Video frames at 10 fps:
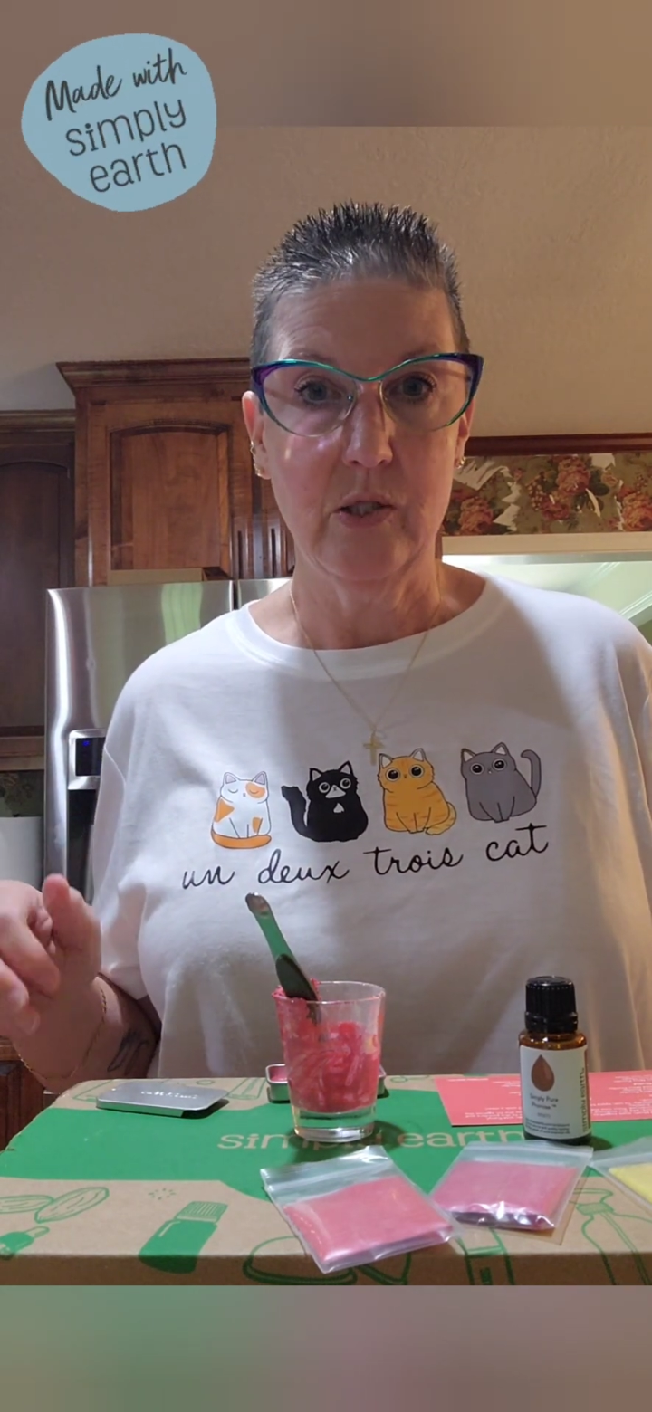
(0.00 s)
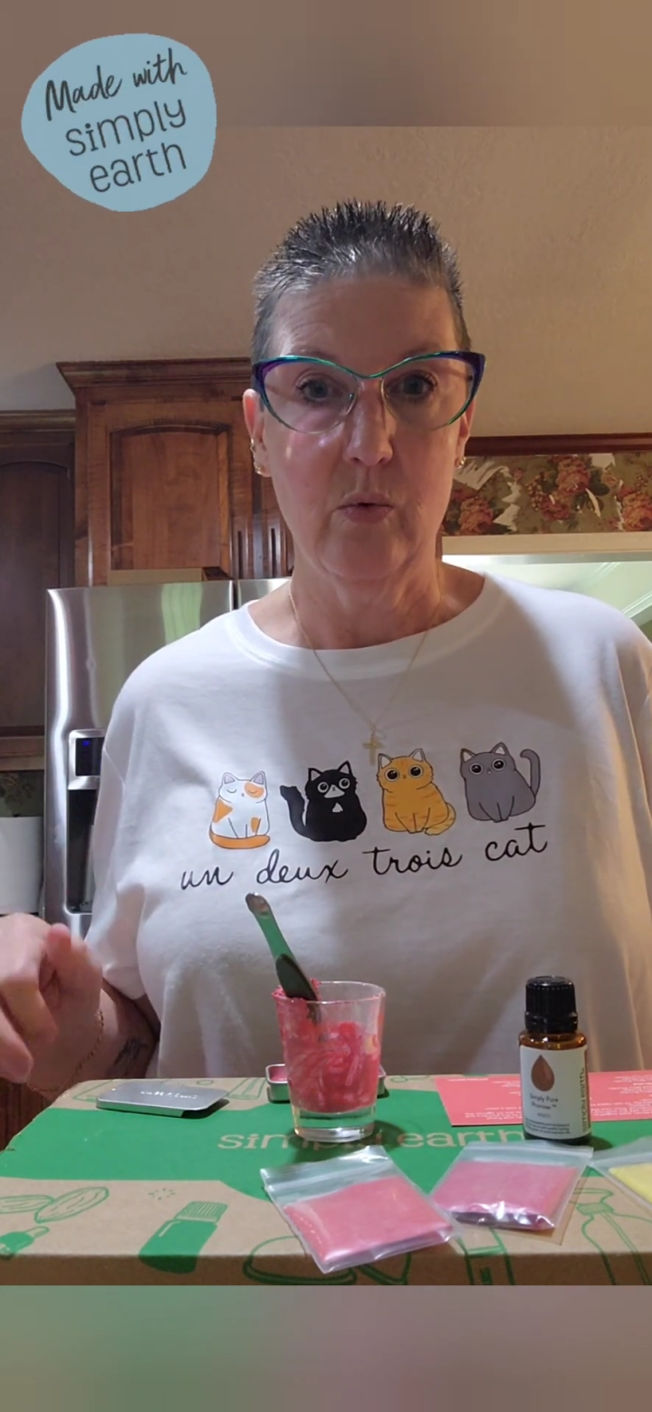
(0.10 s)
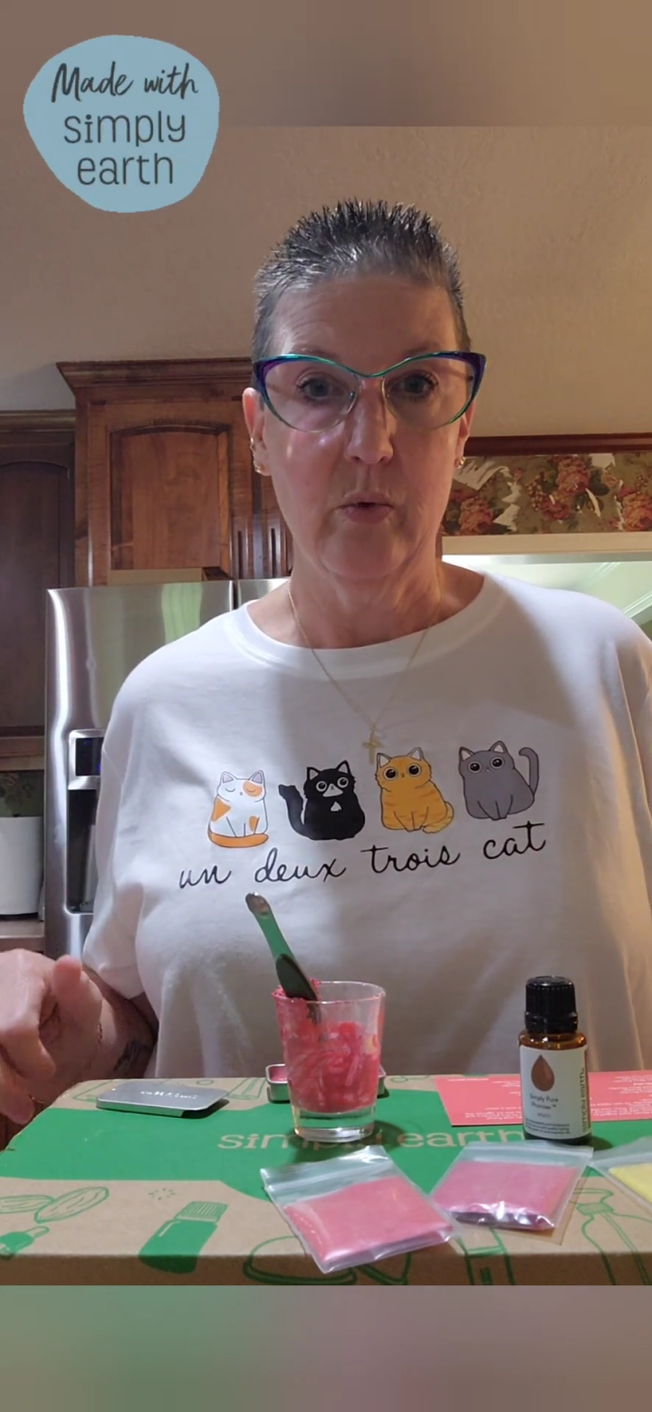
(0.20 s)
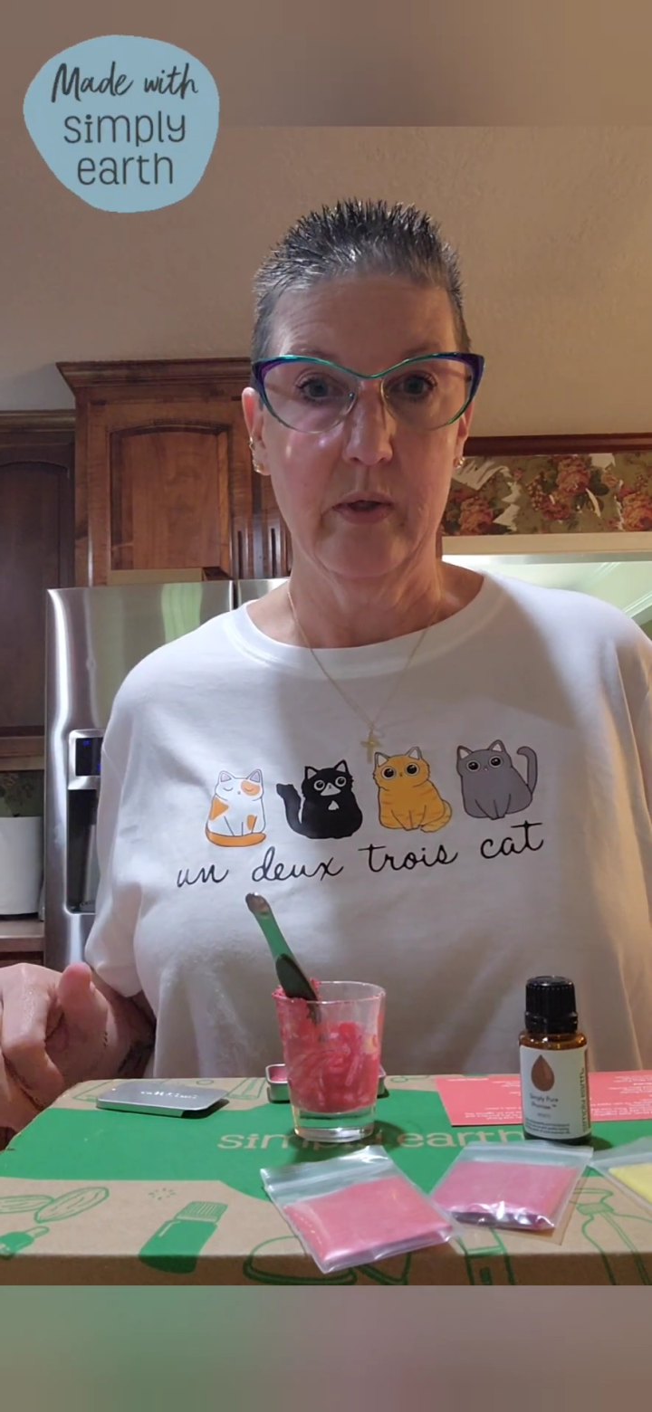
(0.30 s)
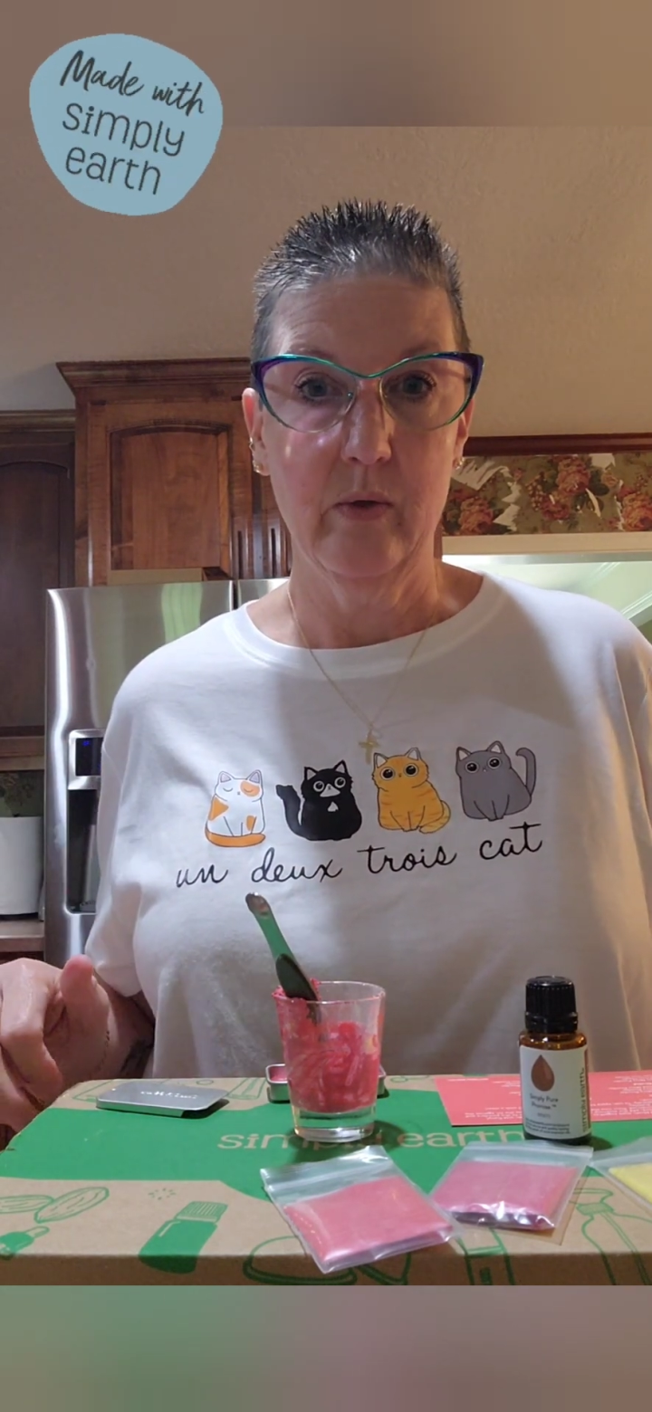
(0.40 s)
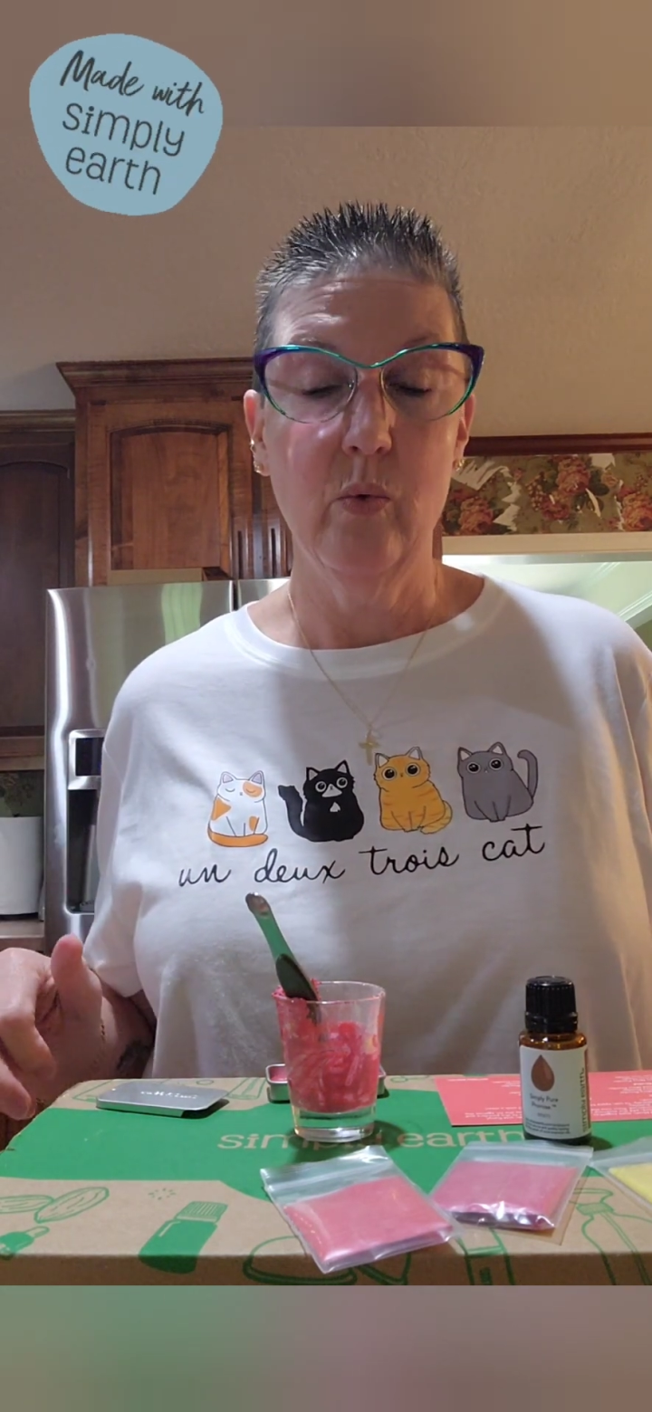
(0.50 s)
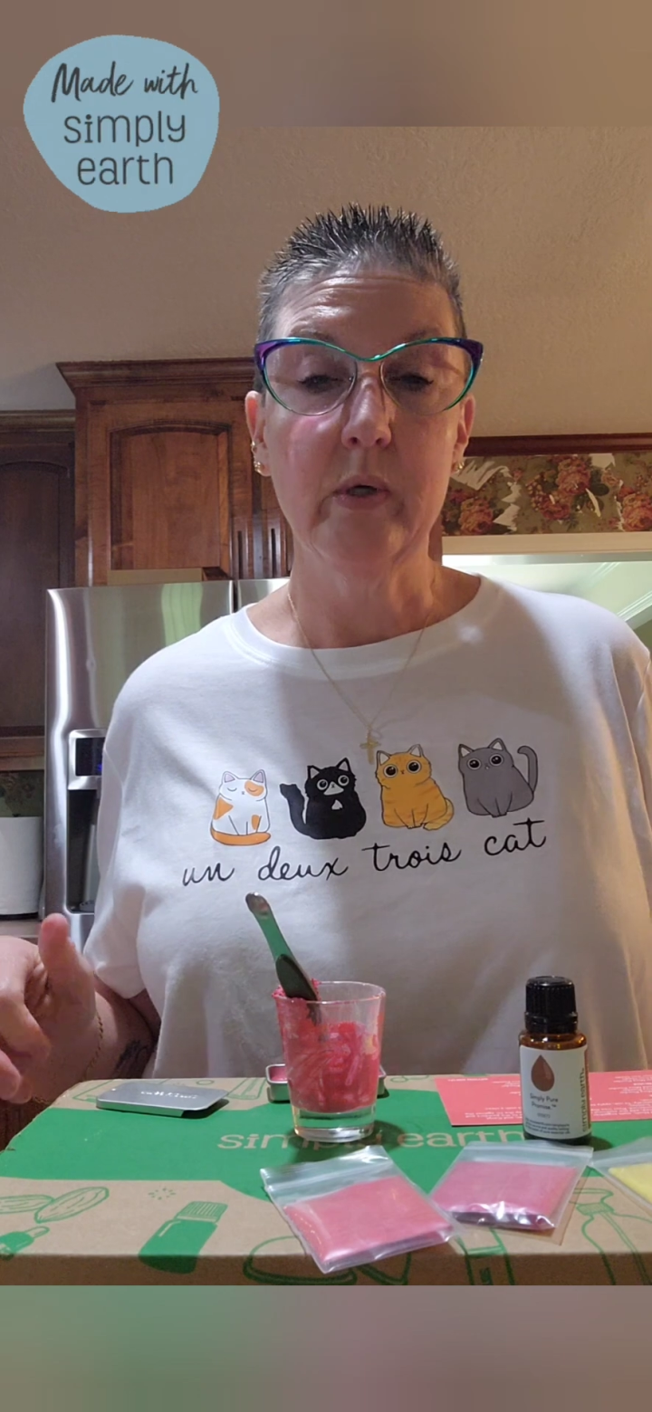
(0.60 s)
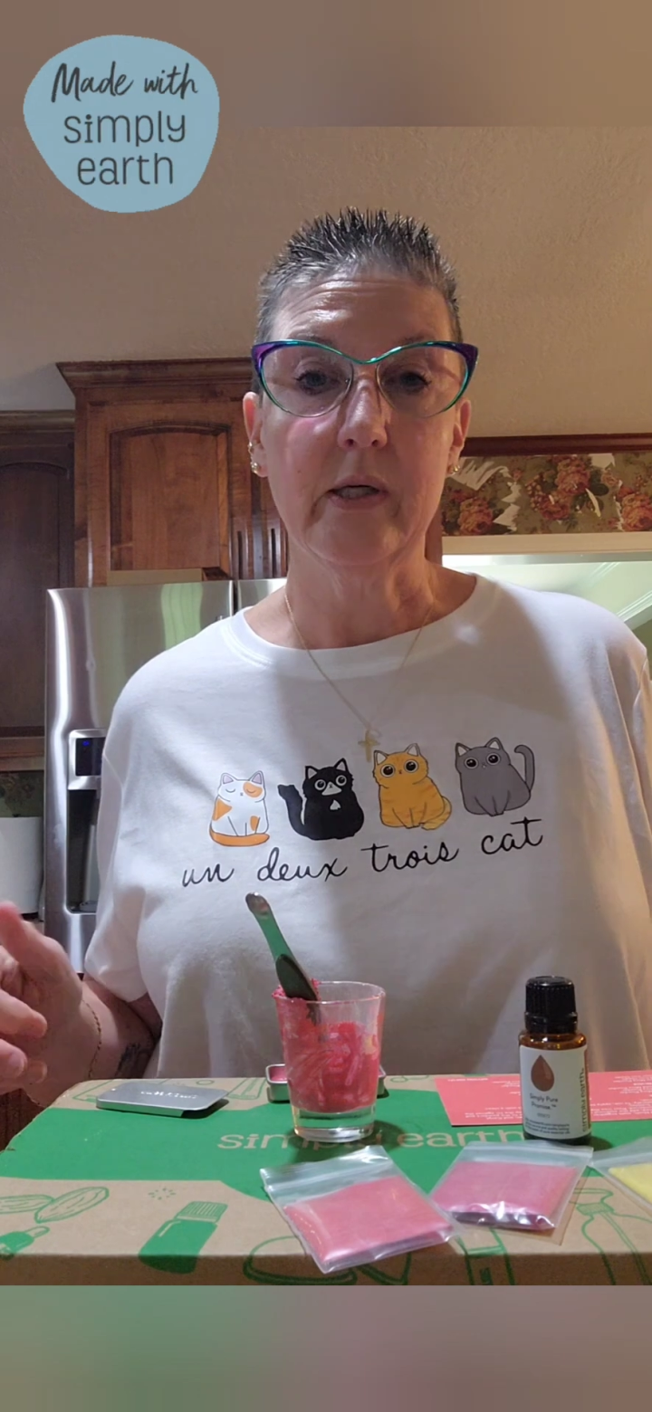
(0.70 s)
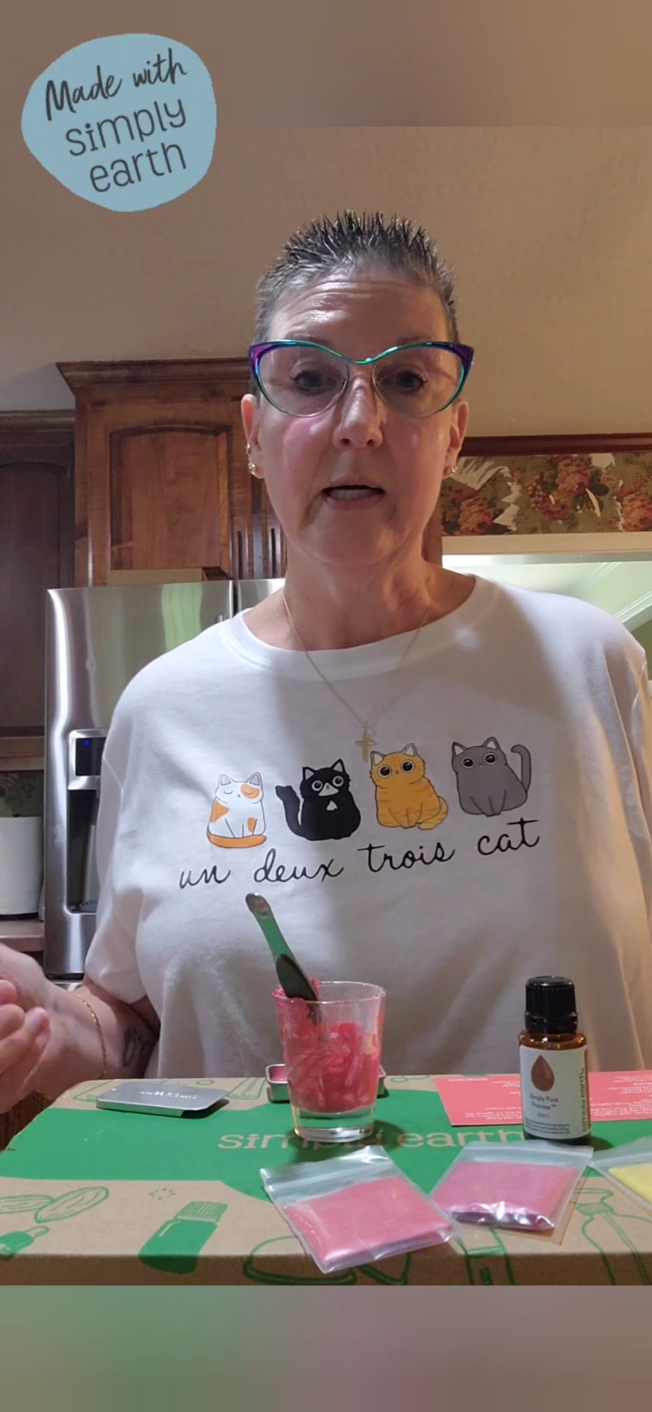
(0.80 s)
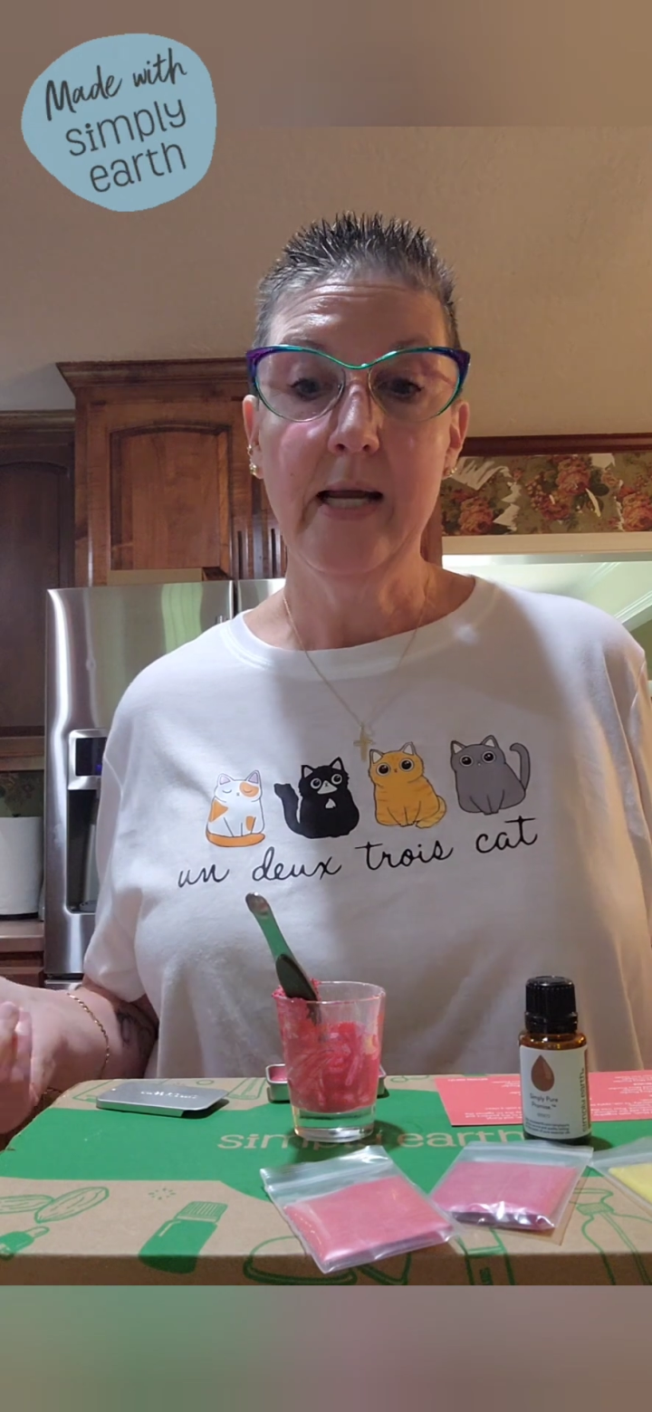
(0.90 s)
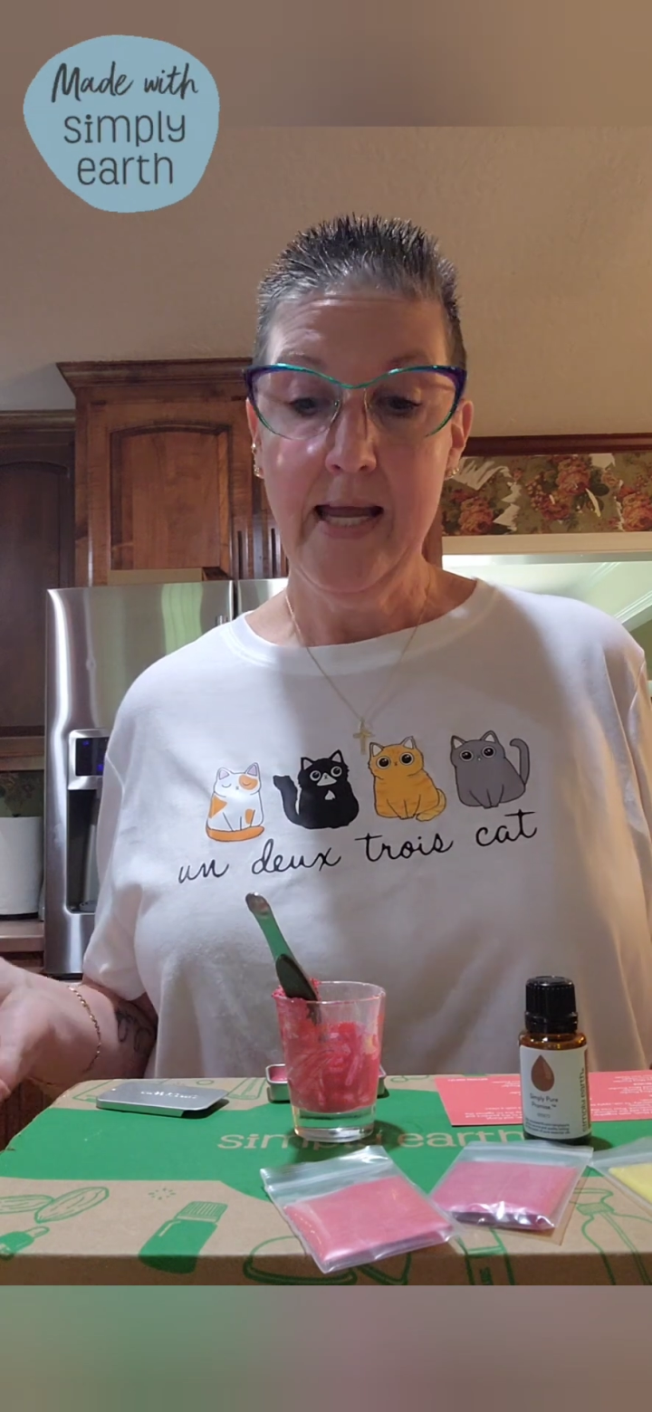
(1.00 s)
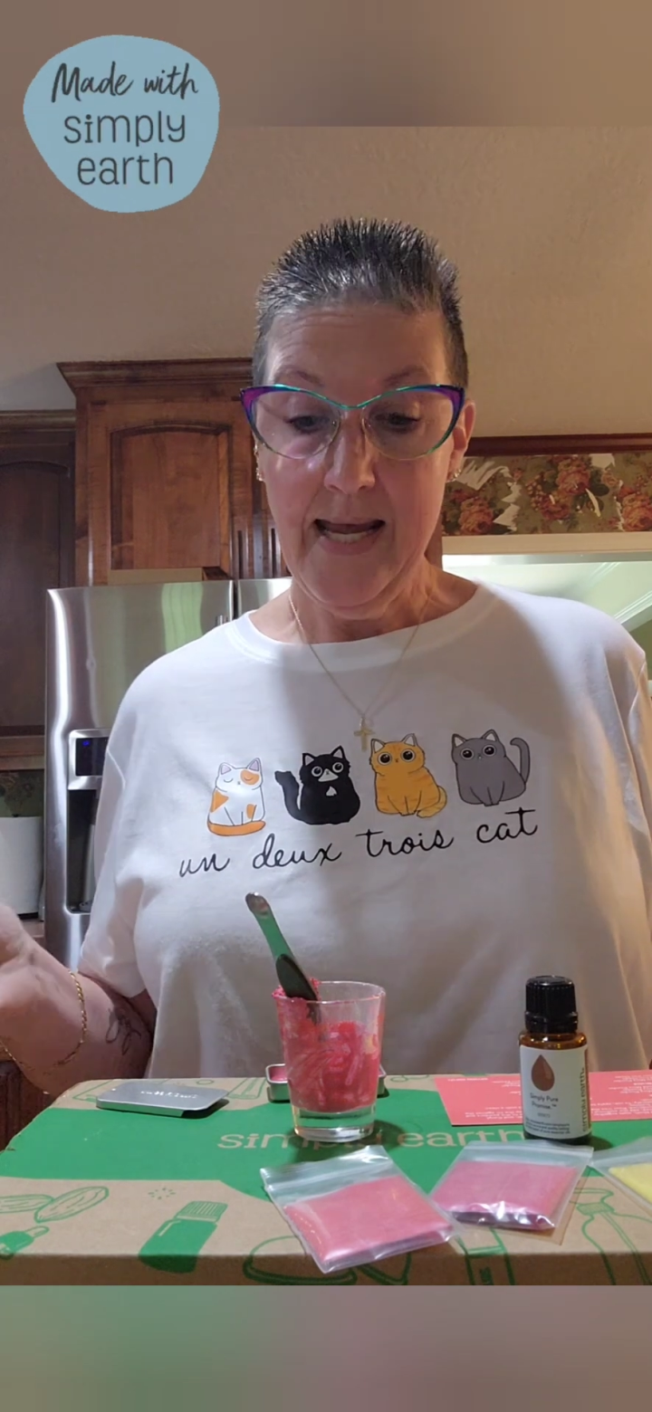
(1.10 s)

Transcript: to order.